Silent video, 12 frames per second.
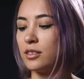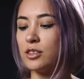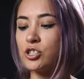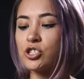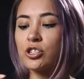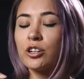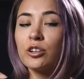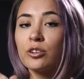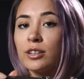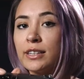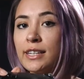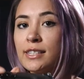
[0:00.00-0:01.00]
the shutter
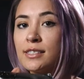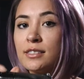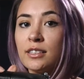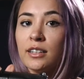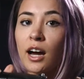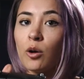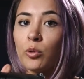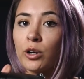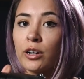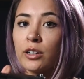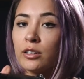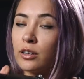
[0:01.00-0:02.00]
release did not
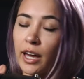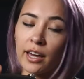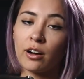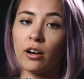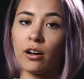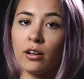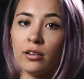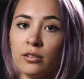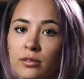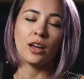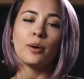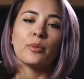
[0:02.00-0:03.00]
work at all.
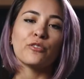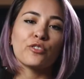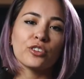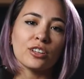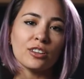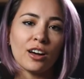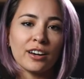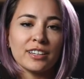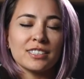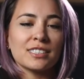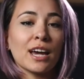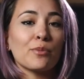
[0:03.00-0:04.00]
But for the
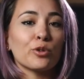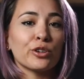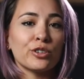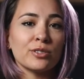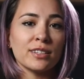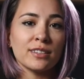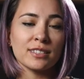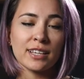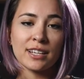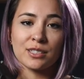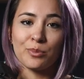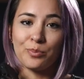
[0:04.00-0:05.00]
longest time, we were using this
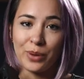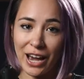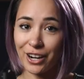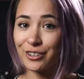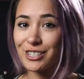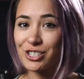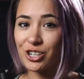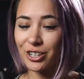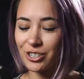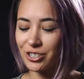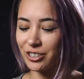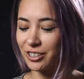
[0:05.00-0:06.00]
as a battery
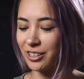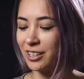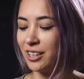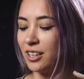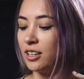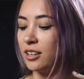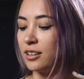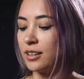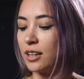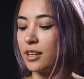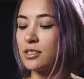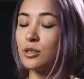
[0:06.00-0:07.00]
charger.
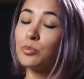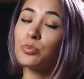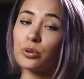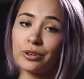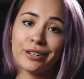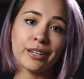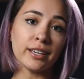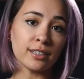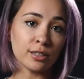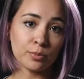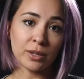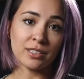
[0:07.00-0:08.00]
Now that's a pretty
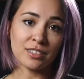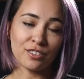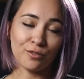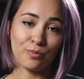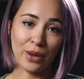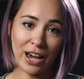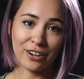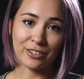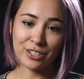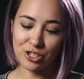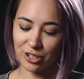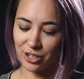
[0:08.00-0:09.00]
expensive
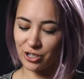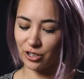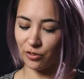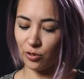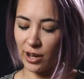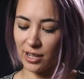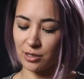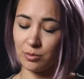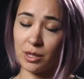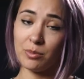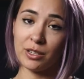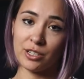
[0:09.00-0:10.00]
battery charger if you ask
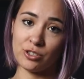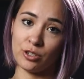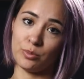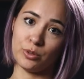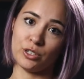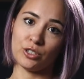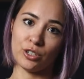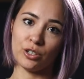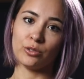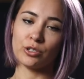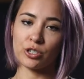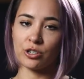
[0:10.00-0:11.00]
me, because you could put
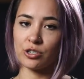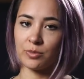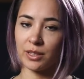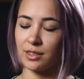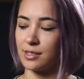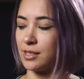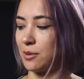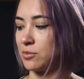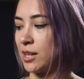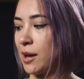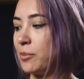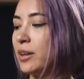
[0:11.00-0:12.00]
two and charge them at the same
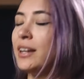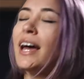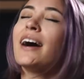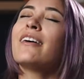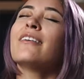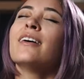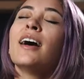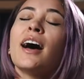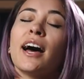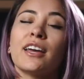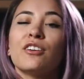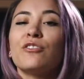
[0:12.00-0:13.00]
time. But now
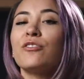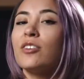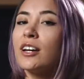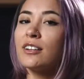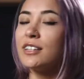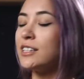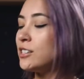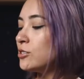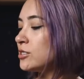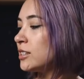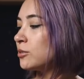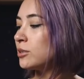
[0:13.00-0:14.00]
I could finally
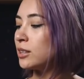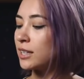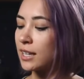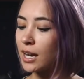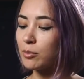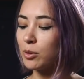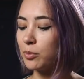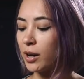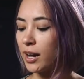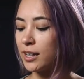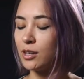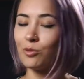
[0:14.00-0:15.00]
use it with the camera
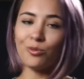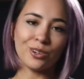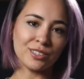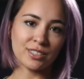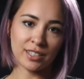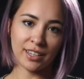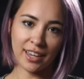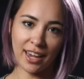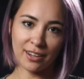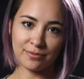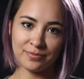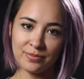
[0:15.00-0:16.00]
body once
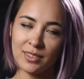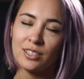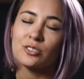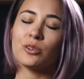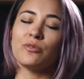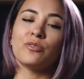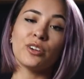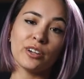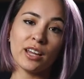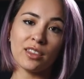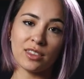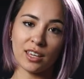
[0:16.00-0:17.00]
again. So I'm
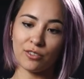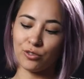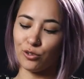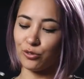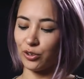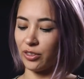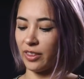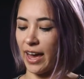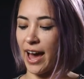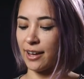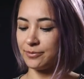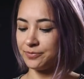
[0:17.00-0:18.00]
very thankful for that.